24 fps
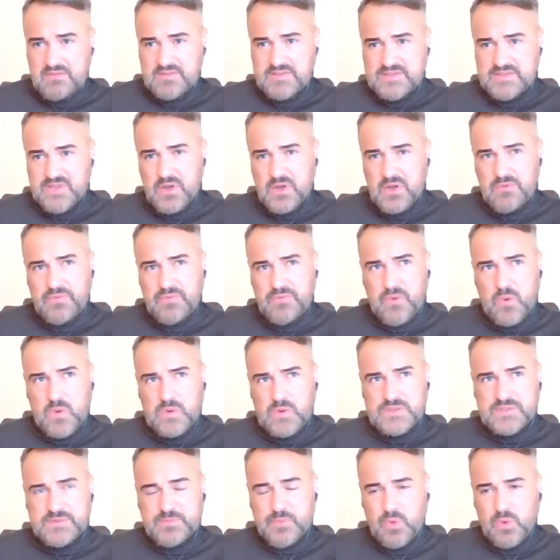so for
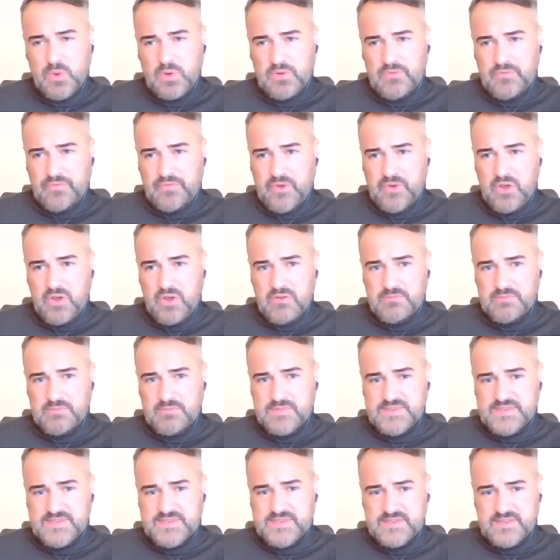smaller
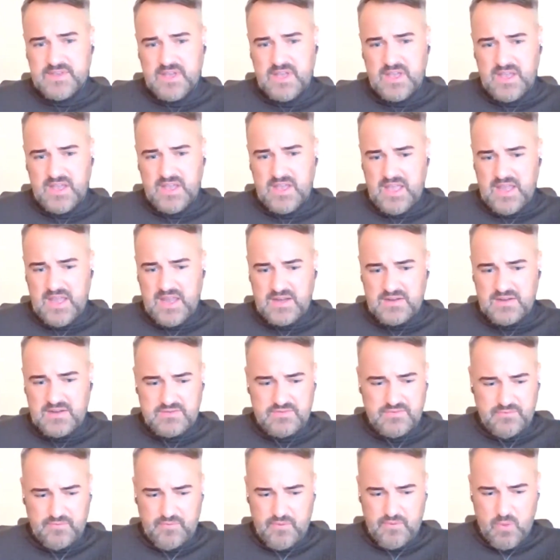firms
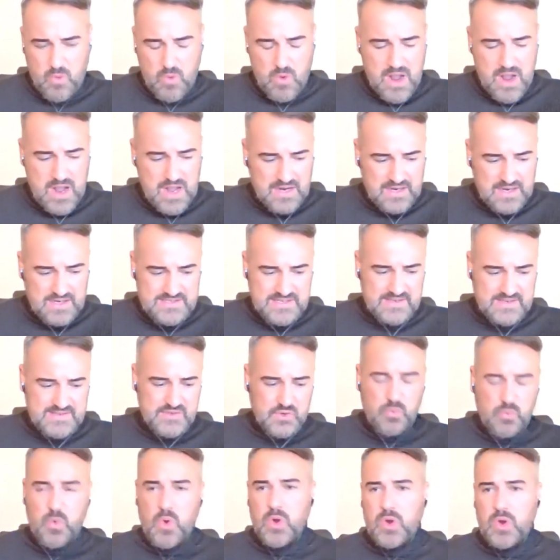and for architects
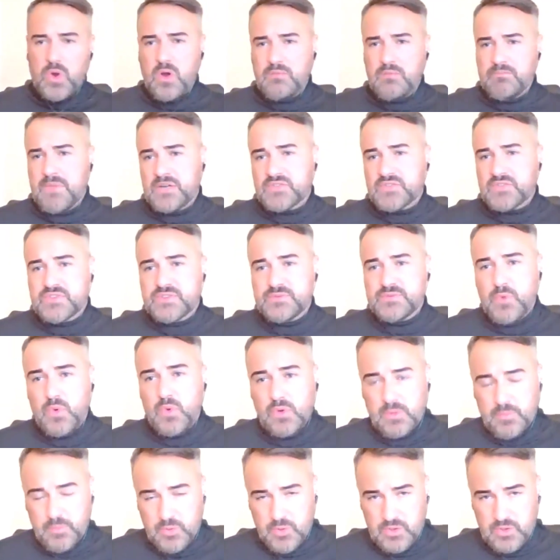who work on much
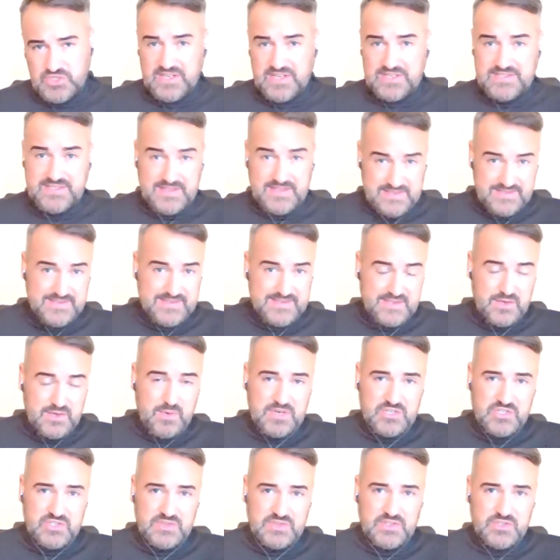smaller projects, and this is a
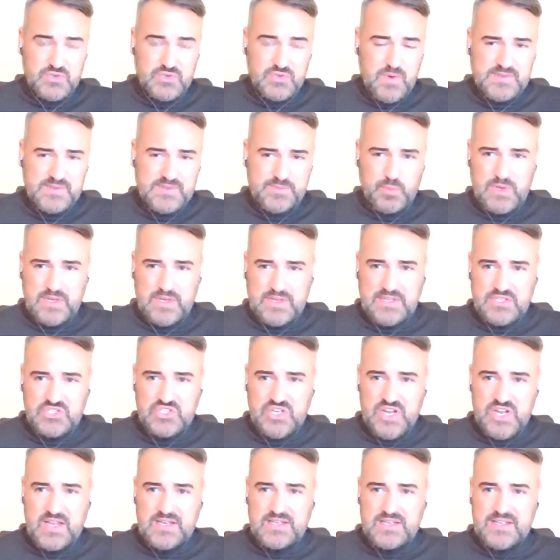question that Troy's put in the
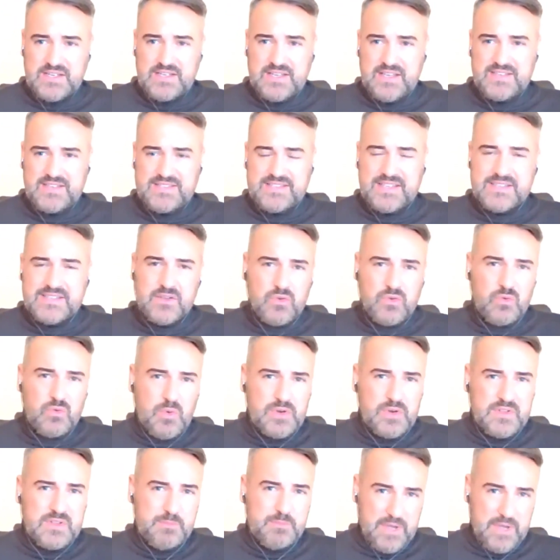chat, he says, look,
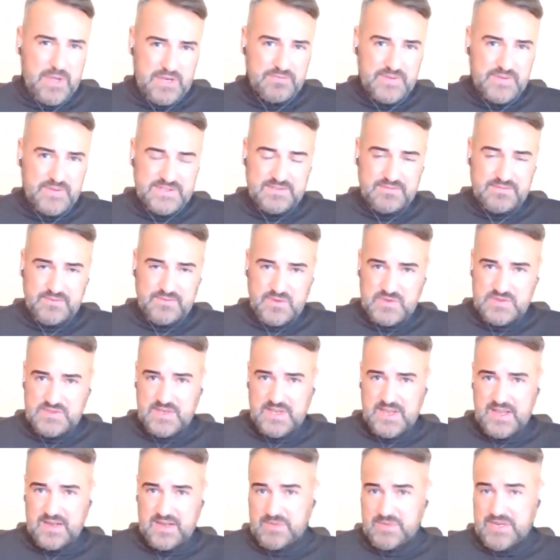what are the benefits of
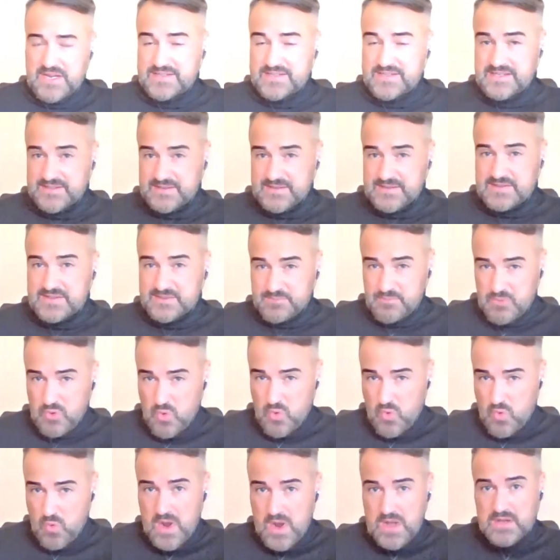using NBS as a
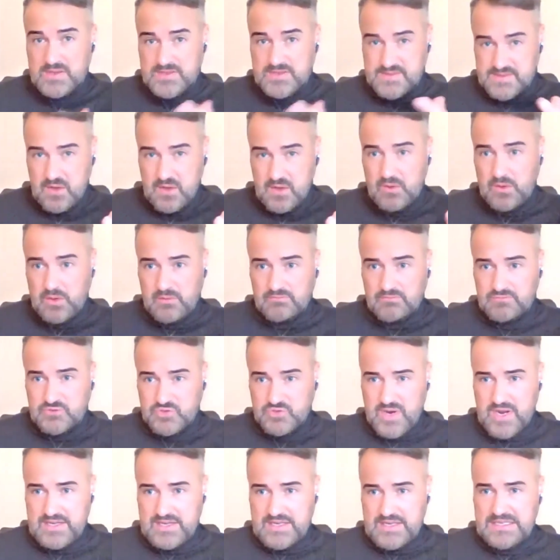small sole
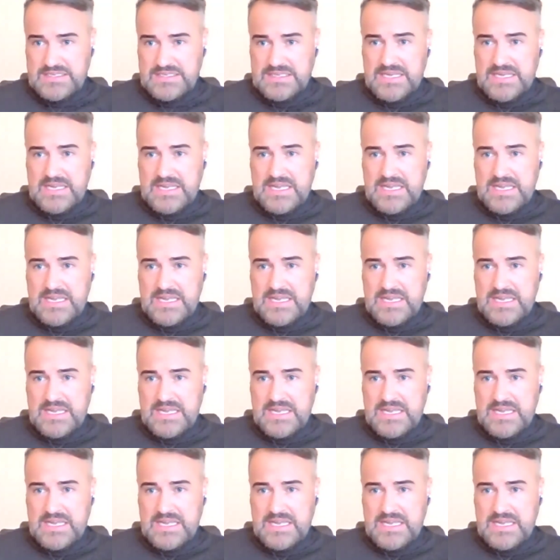trader?